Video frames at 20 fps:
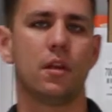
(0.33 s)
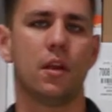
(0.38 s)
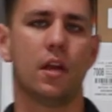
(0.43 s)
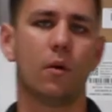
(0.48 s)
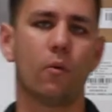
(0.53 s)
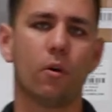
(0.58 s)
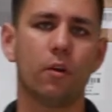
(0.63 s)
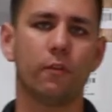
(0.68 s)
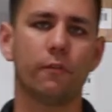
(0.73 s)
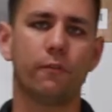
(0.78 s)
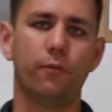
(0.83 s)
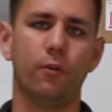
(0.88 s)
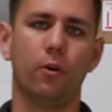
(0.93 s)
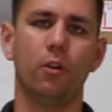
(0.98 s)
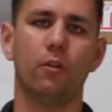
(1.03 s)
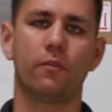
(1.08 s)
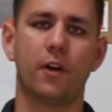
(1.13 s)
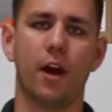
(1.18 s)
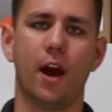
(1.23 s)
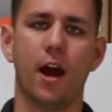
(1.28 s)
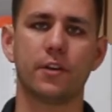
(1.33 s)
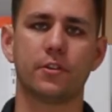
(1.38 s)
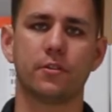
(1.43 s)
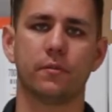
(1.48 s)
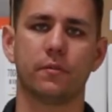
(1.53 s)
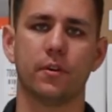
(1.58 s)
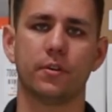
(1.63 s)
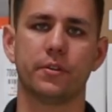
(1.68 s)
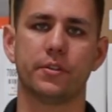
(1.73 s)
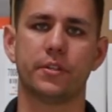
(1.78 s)
In a world full of
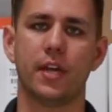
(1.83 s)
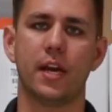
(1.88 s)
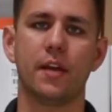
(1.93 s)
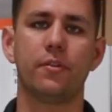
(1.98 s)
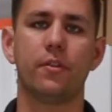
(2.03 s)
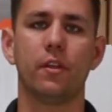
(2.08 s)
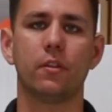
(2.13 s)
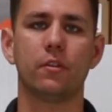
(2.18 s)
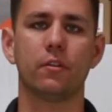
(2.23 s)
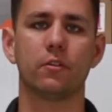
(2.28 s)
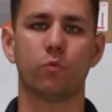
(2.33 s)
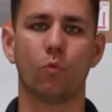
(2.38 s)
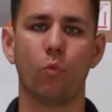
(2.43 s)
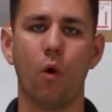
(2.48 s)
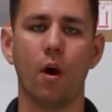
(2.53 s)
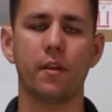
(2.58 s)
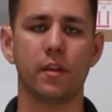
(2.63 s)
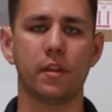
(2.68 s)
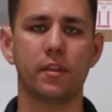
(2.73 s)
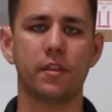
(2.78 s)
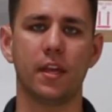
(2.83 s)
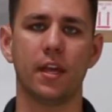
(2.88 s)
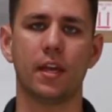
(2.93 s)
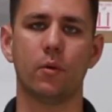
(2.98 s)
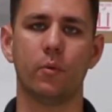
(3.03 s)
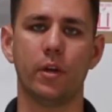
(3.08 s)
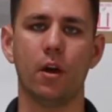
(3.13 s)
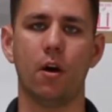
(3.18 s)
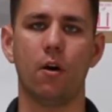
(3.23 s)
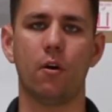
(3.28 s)
controversy, I think there's one
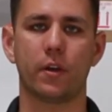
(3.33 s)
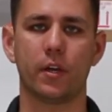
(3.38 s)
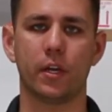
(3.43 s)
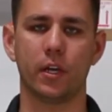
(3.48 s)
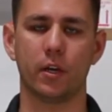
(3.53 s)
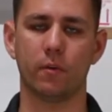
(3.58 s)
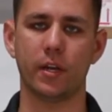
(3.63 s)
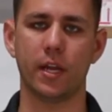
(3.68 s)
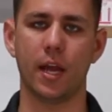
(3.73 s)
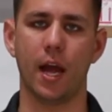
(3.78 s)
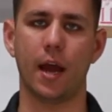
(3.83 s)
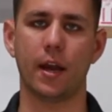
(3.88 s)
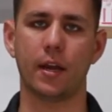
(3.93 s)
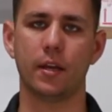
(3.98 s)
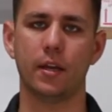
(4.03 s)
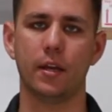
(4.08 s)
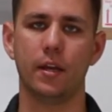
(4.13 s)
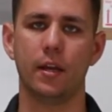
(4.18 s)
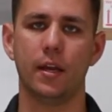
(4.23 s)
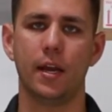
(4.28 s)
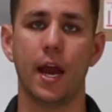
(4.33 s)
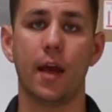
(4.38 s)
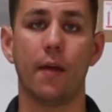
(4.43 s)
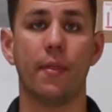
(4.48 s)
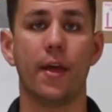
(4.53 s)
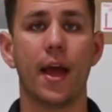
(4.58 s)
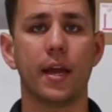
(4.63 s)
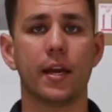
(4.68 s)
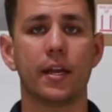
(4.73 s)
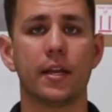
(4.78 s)
thing we all can agree on,
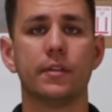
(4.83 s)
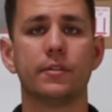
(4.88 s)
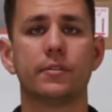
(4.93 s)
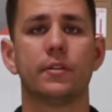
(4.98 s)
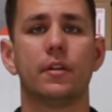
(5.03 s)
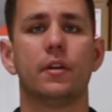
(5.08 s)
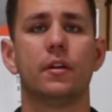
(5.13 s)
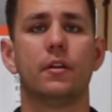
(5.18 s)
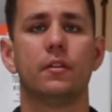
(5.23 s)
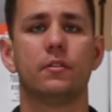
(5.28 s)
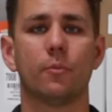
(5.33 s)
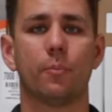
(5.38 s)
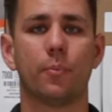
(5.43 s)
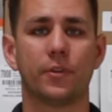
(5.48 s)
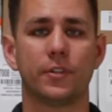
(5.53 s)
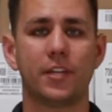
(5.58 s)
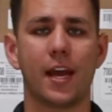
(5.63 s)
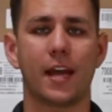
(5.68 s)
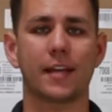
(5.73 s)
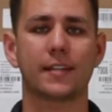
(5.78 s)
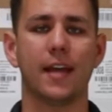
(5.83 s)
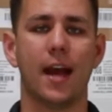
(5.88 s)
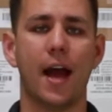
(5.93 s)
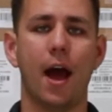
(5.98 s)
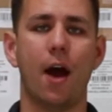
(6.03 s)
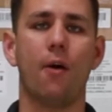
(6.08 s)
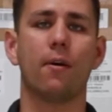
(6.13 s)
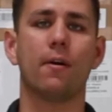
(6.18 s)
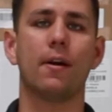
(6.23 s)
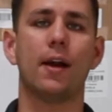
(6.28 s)
and that is to protect
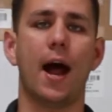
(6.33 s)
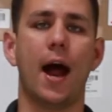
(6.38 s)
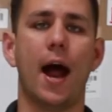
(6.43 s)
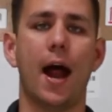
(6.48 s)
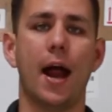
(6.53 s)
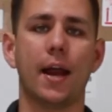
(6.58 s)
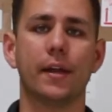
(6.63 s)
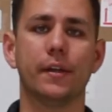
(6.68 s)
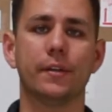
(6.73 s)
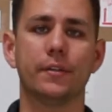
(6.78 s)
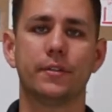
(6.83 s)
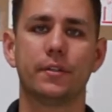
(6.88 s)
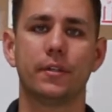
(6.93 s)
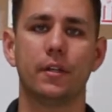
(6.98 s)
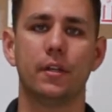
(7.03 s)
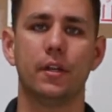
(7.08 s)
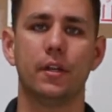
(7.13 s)
our eyes.